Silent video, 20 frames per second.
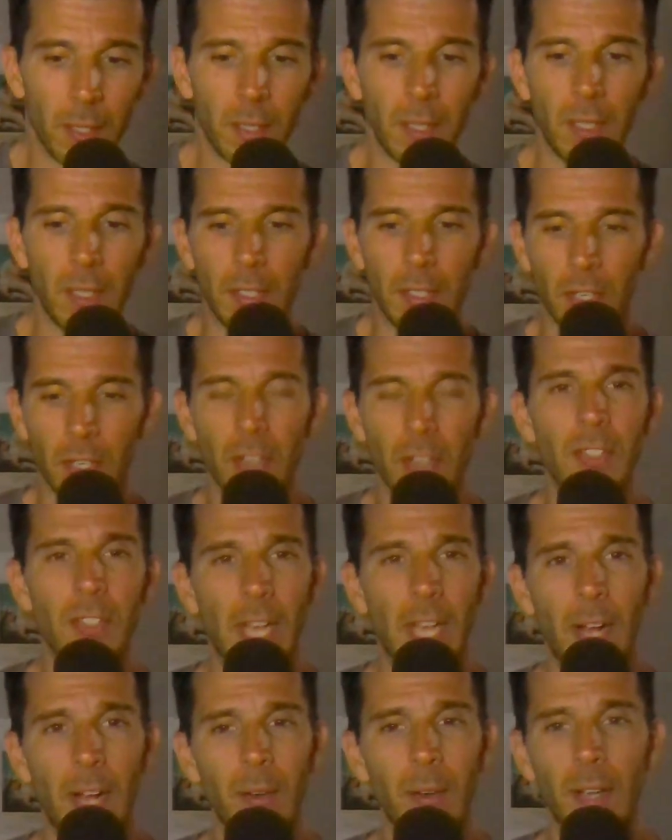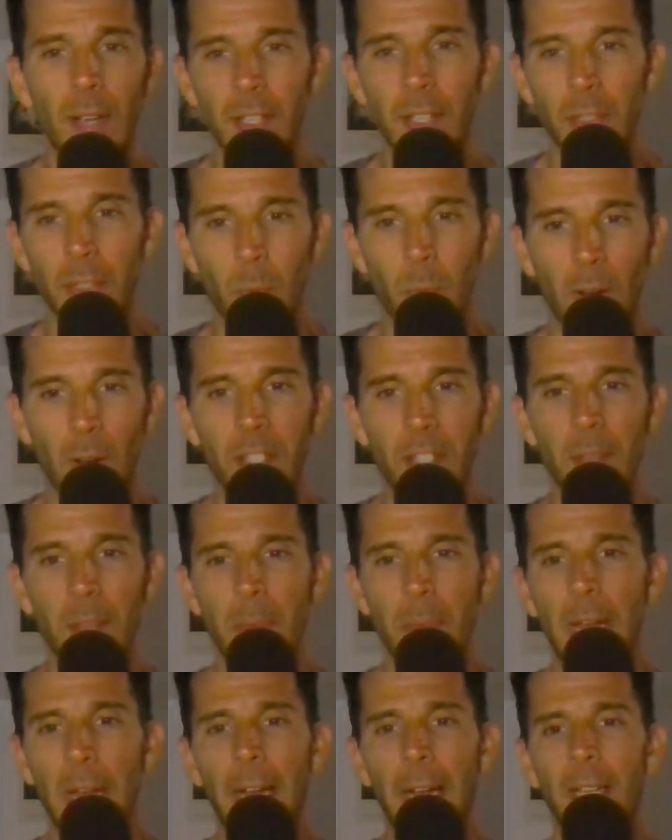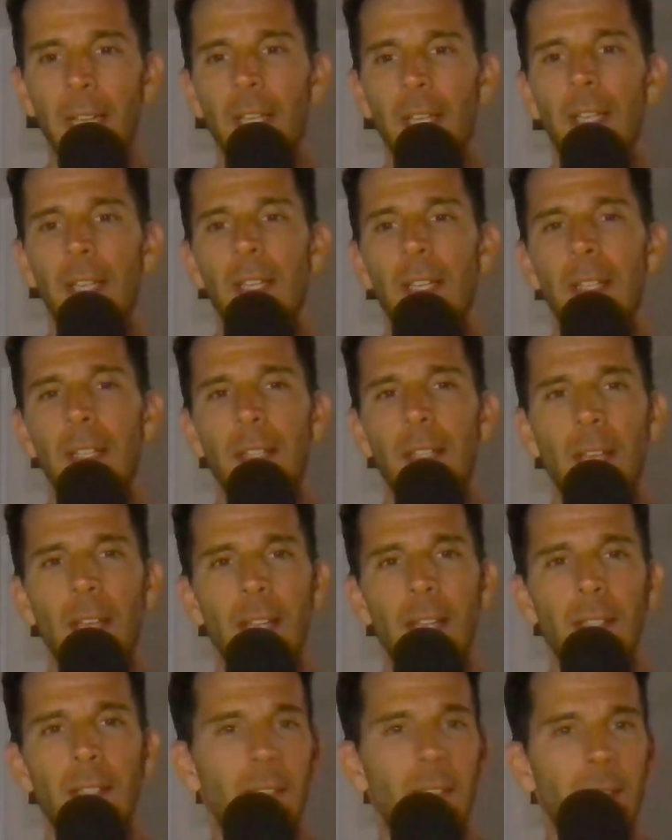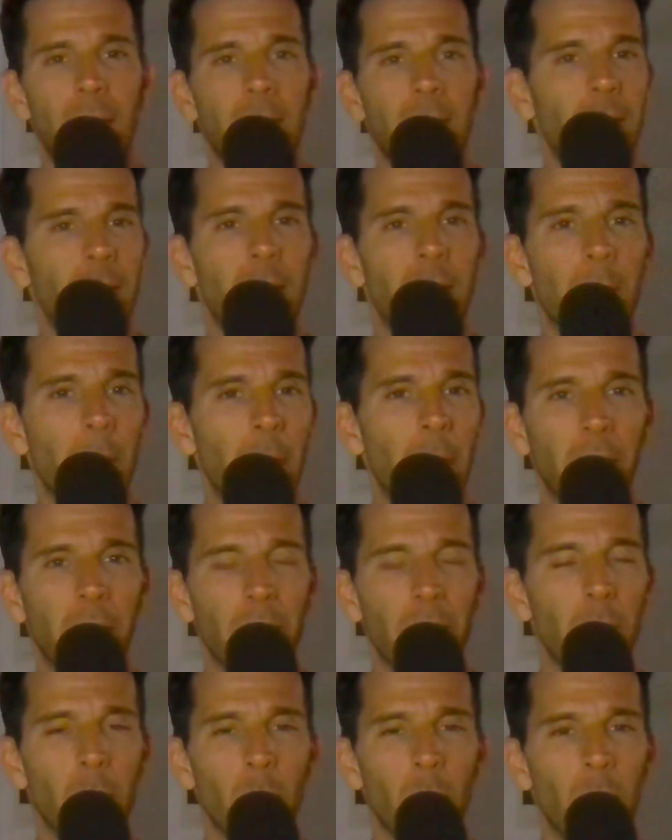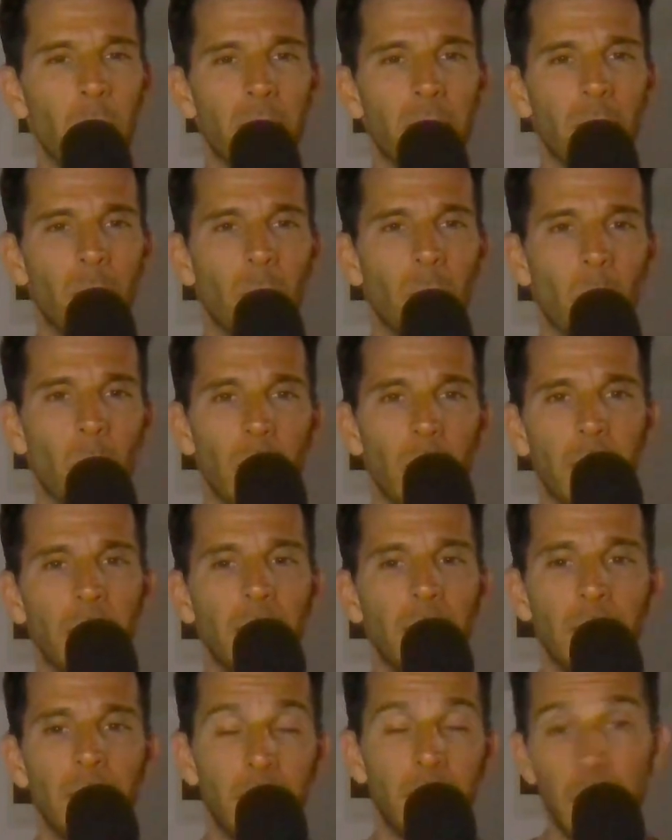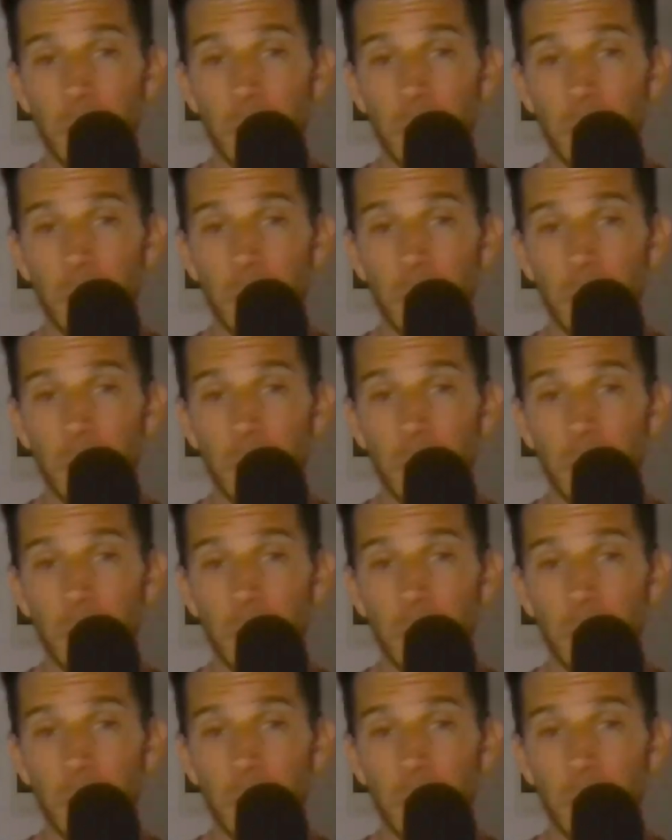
it turns out, I just watched it back, that the microphone wasn't working.